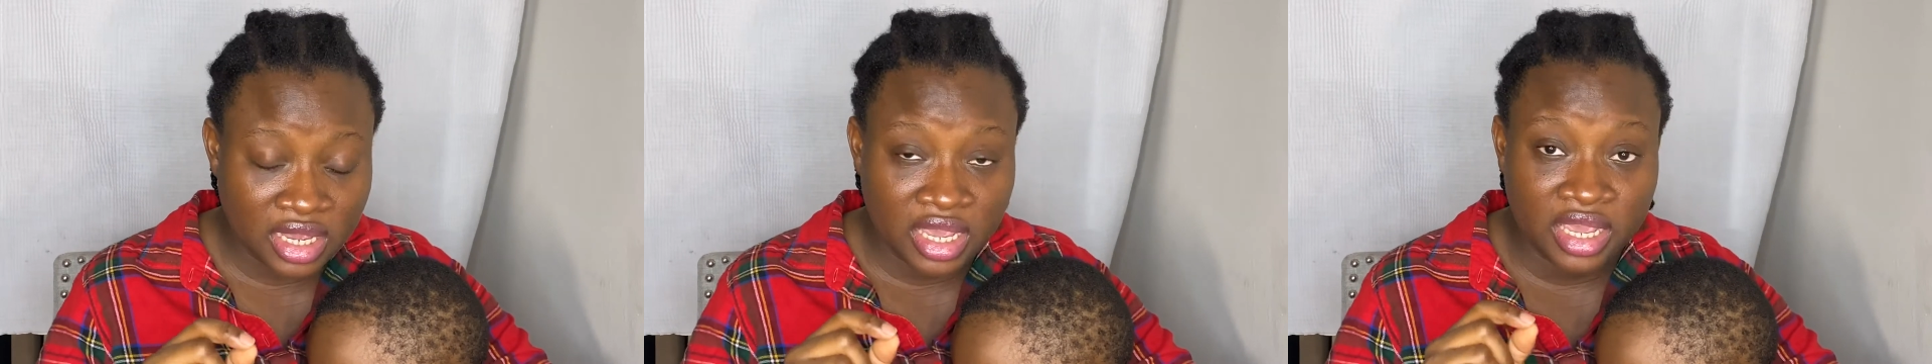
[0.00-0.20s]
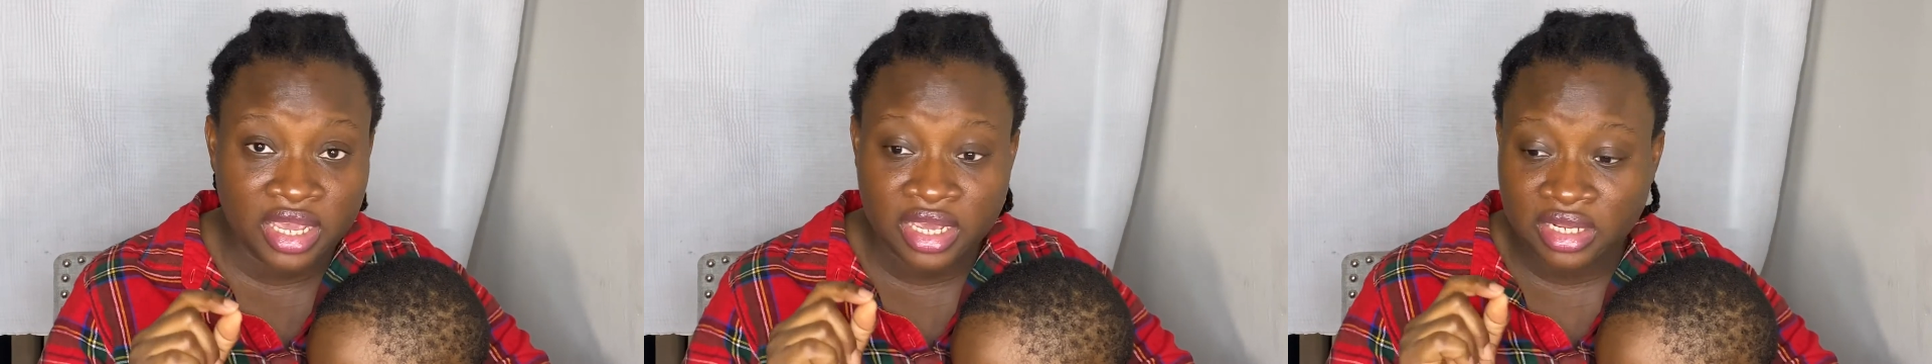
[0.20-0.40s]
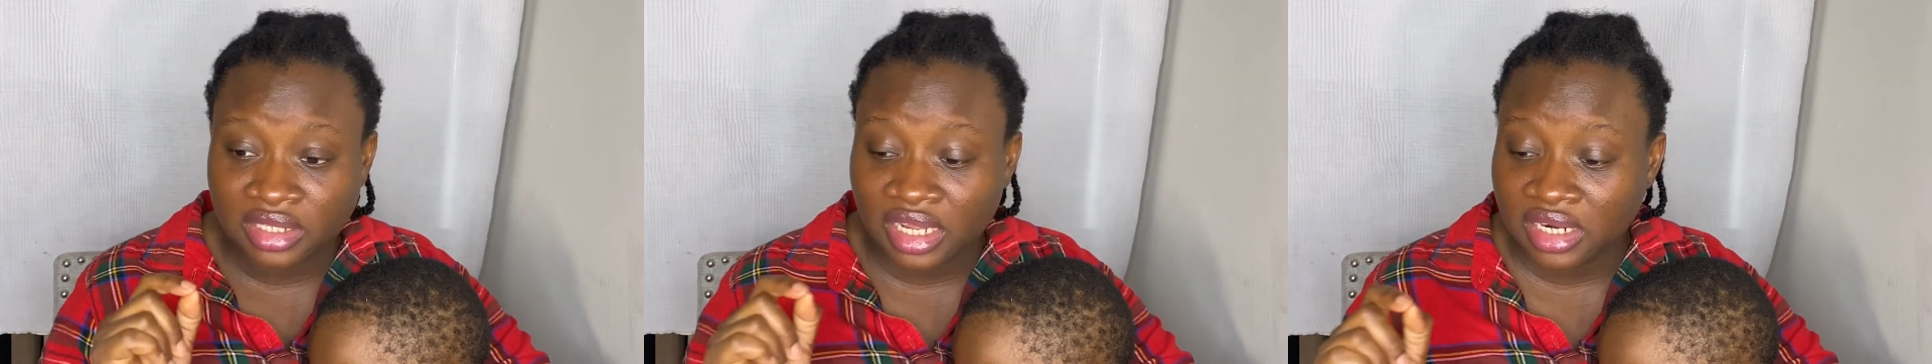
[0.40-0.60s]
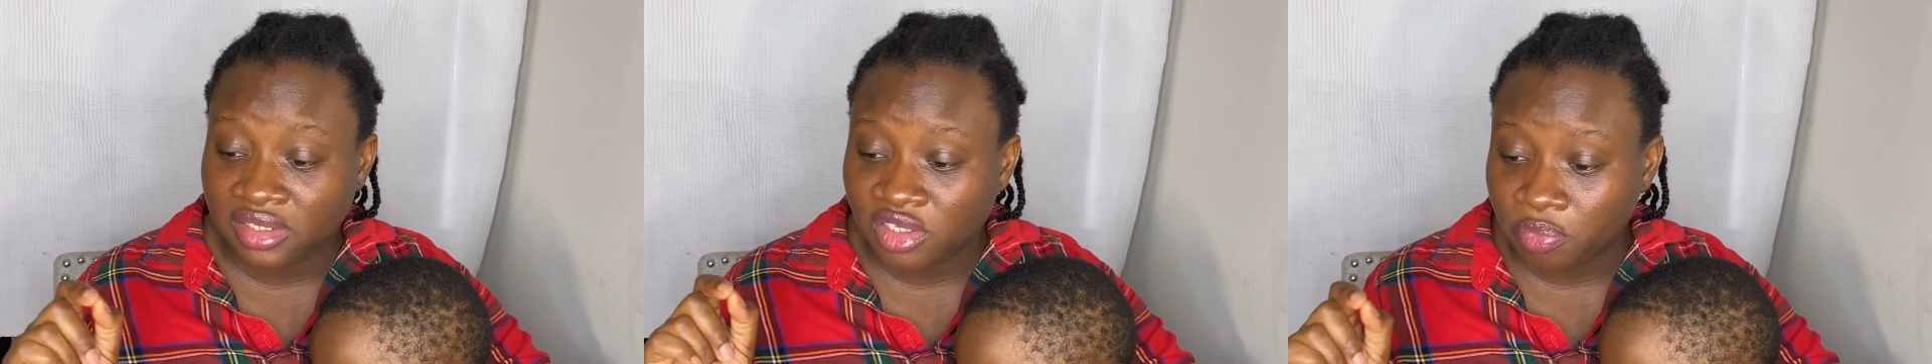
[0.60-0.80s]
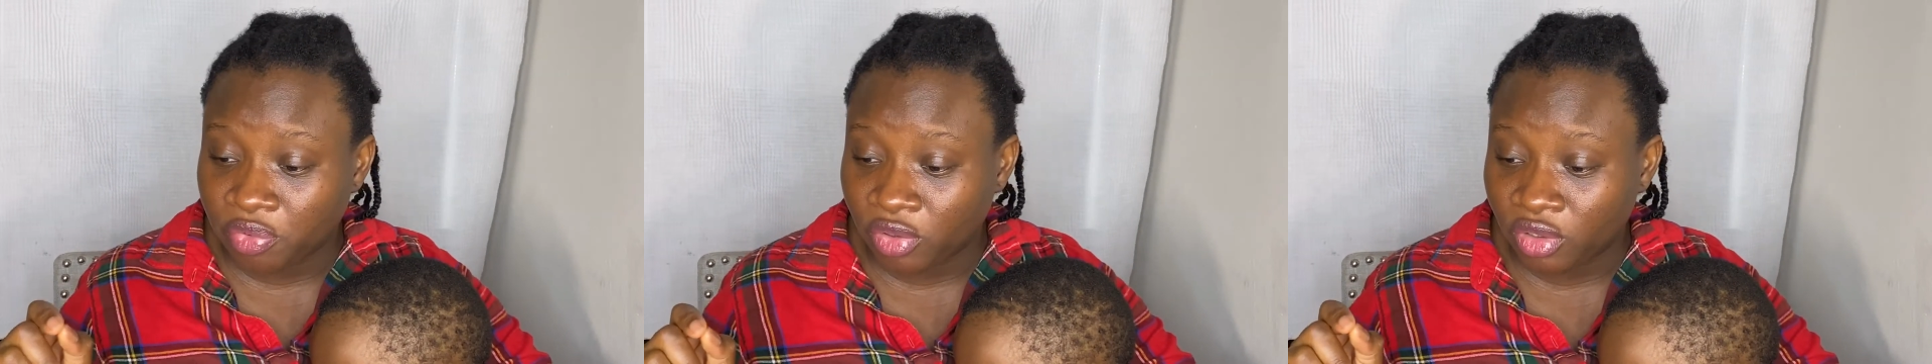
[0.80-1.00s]
and that is
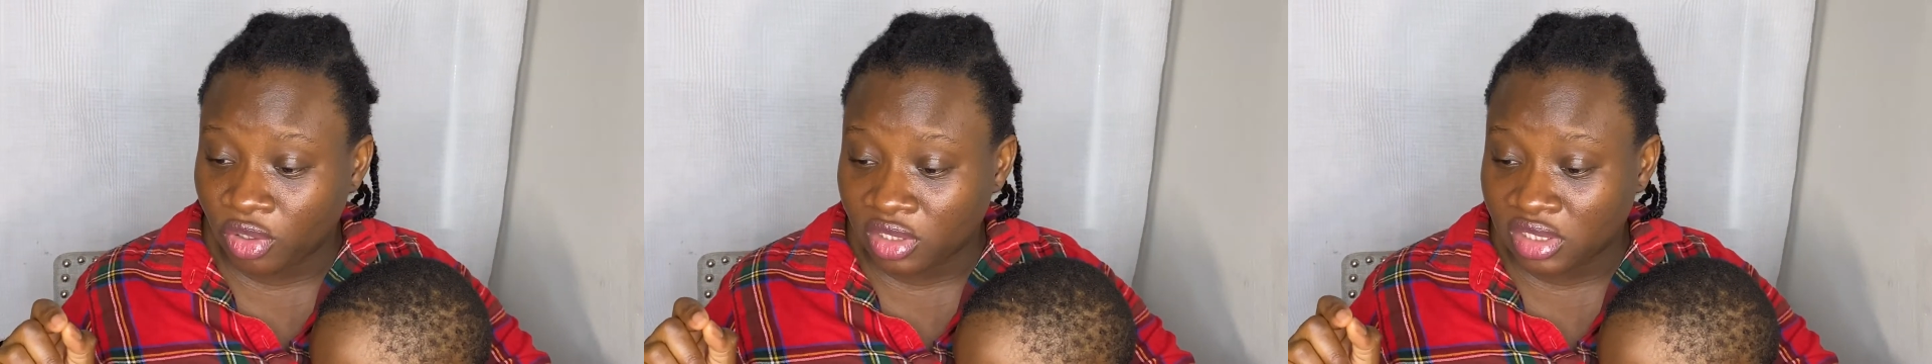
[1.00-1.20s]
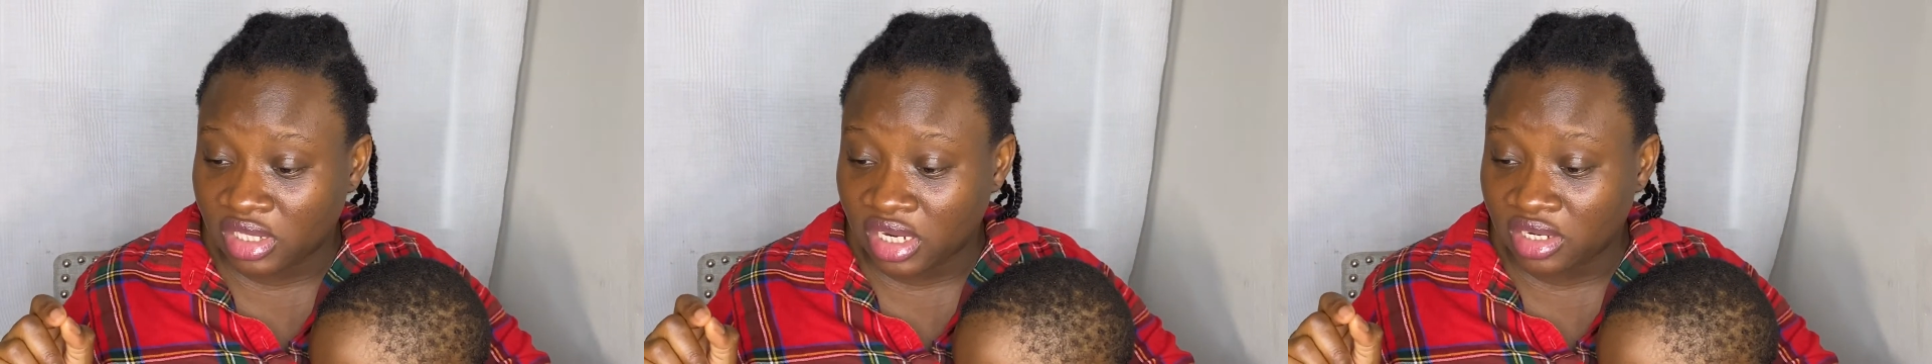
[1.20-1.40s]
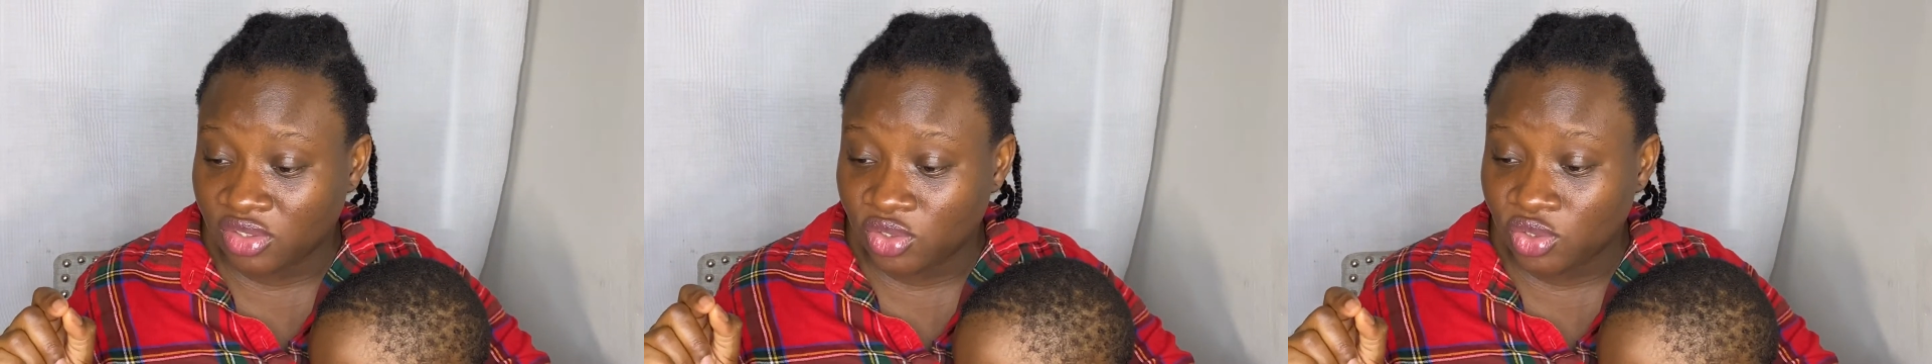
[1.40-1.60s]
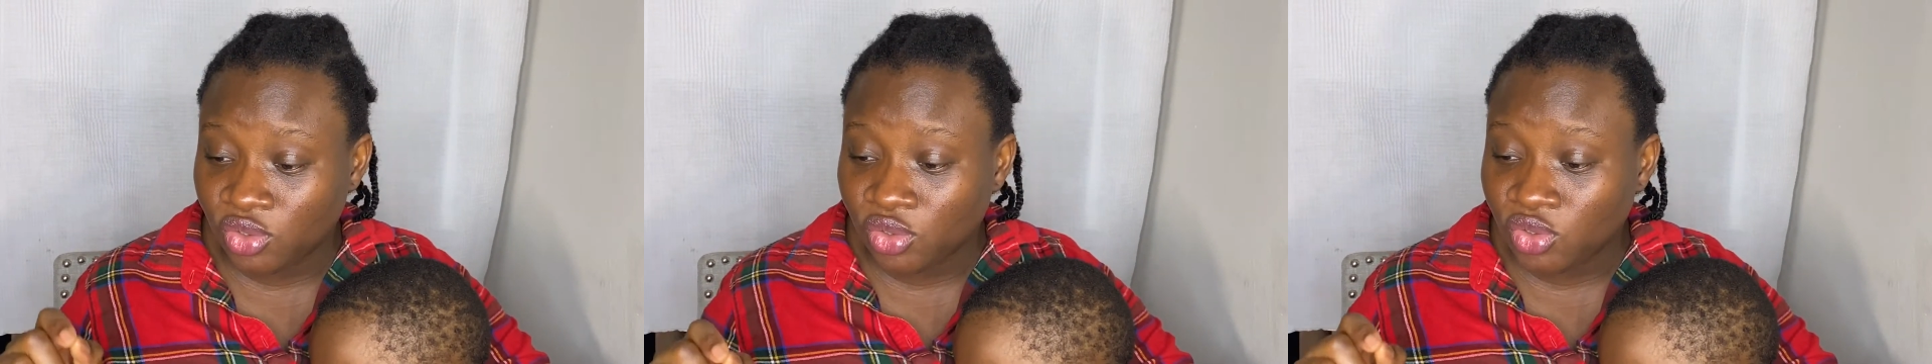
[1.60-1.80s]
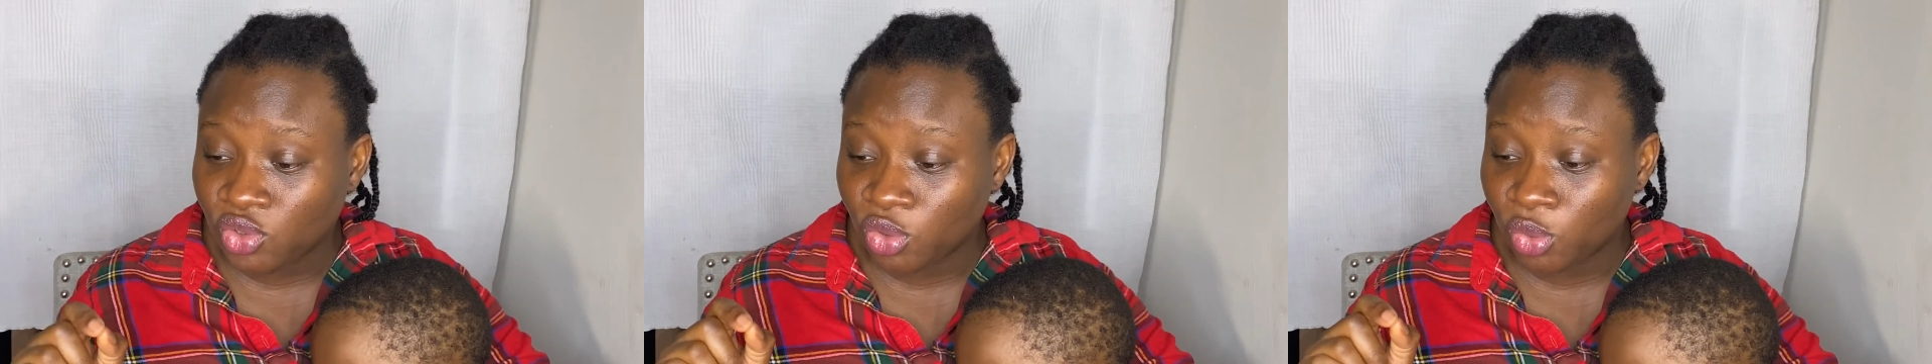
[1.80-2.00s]
a product that is
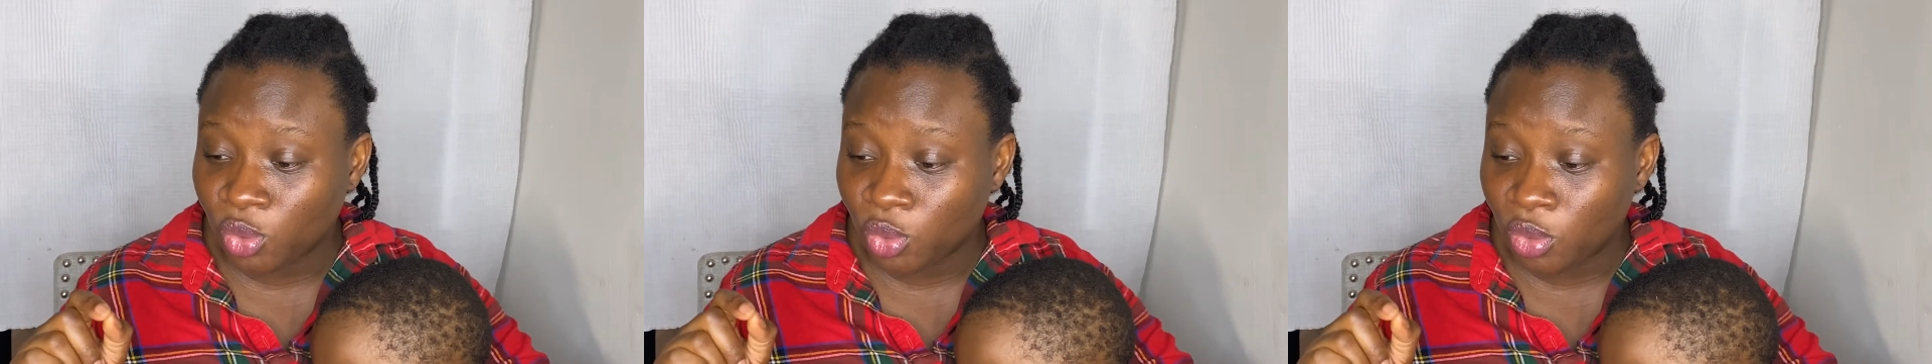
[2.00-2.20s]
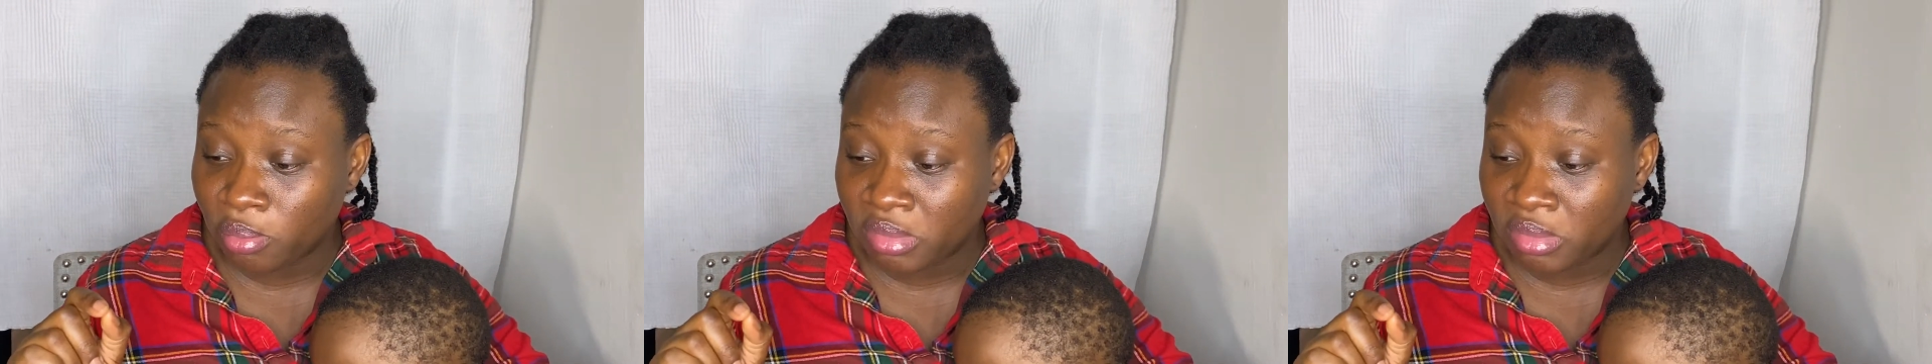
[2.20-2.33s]
used to